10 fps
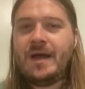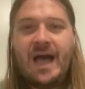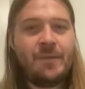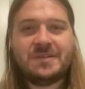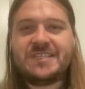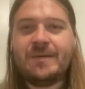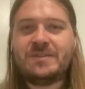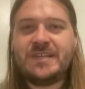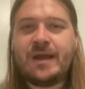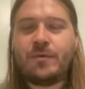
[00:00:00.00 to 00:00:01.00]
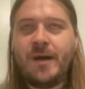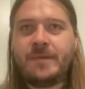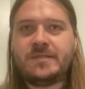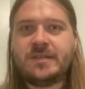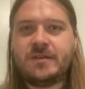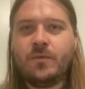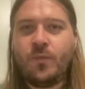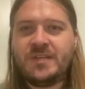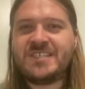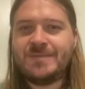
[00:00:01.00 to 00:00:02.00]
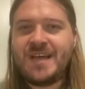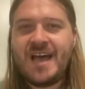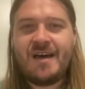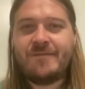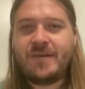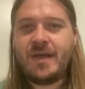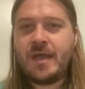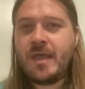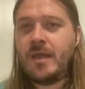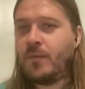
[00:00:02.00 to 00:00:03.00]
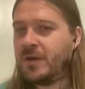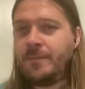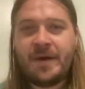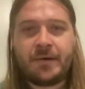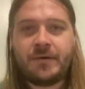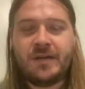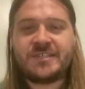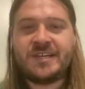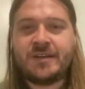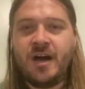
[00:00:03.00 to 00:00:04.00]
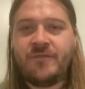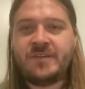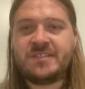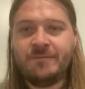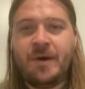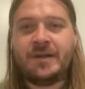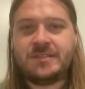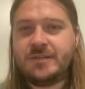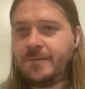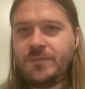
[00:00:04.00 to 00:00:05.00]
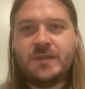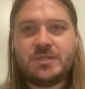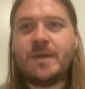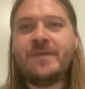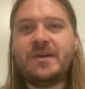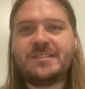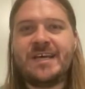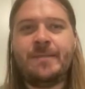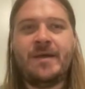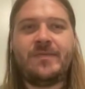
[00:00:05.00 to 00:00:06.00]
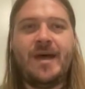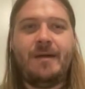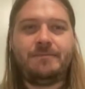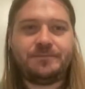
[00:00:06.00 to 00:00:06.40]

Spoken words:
I would say with Zac Robinson, we seem to have one of the better ascending offensive minds here. So I'm very excited about that.